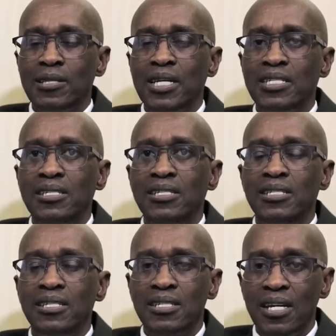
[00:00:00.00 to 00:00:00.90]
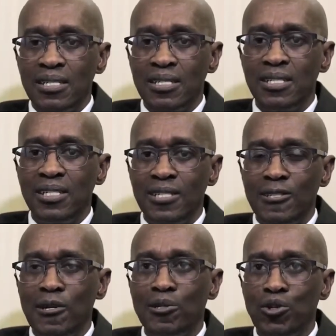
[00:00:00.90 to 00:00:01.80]
that is in a
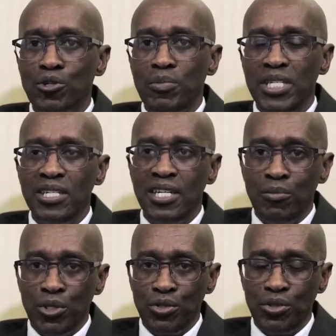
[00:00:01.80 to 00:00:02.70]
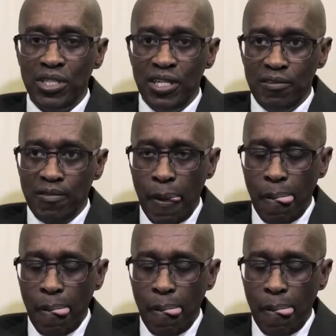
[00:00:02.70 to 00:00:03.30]
transaction not being able to deliver.